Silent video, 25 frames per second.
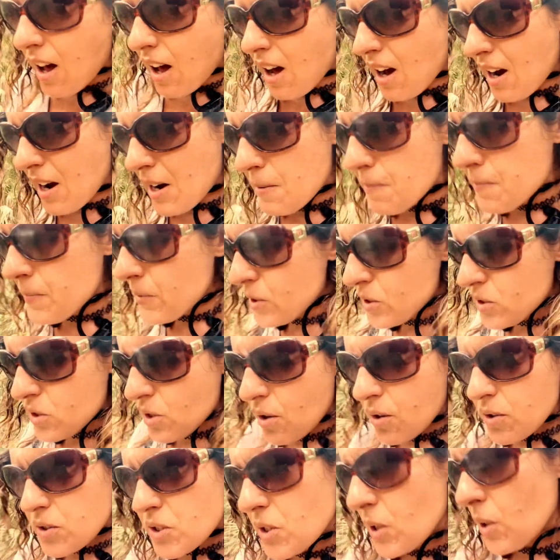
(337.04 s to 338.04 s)
Um, there's
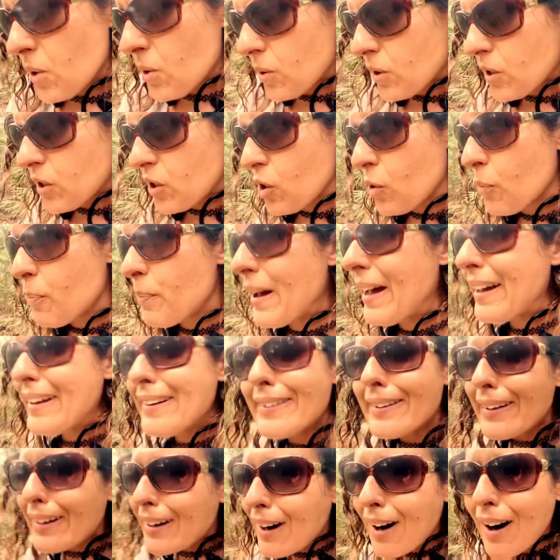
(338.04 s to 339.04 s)
also, you know,
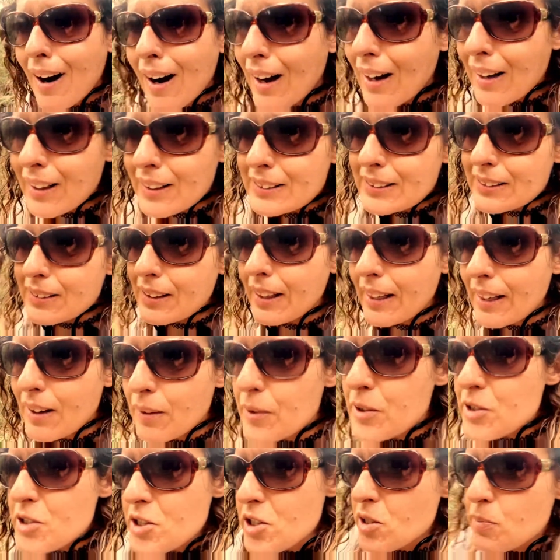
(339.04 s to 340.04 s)
Pentecost, like
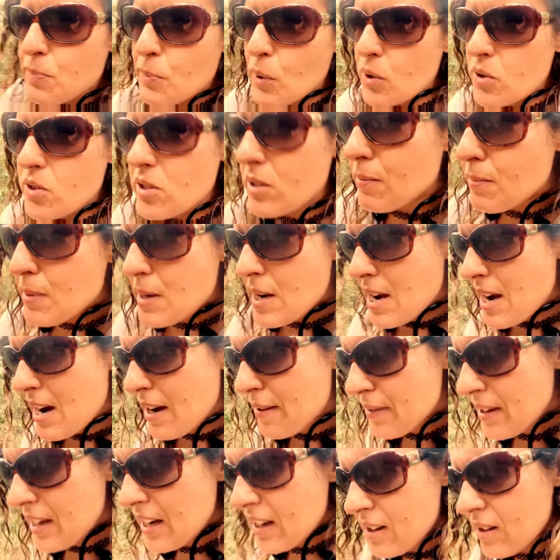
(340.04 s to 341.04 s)
which is supposed to be, I
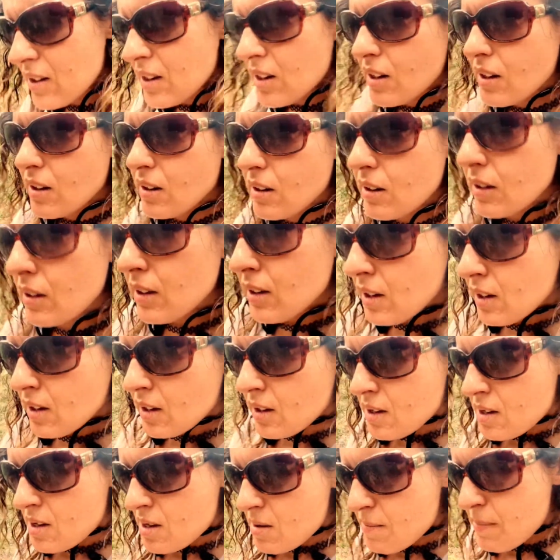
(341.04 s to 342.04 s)
think the
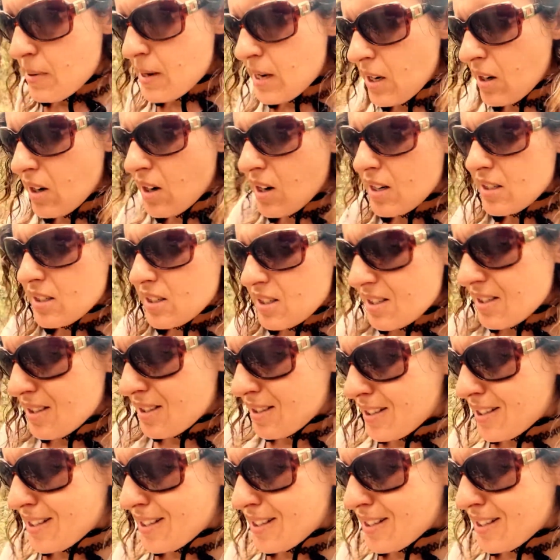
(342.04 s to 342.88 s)
Pentecost is the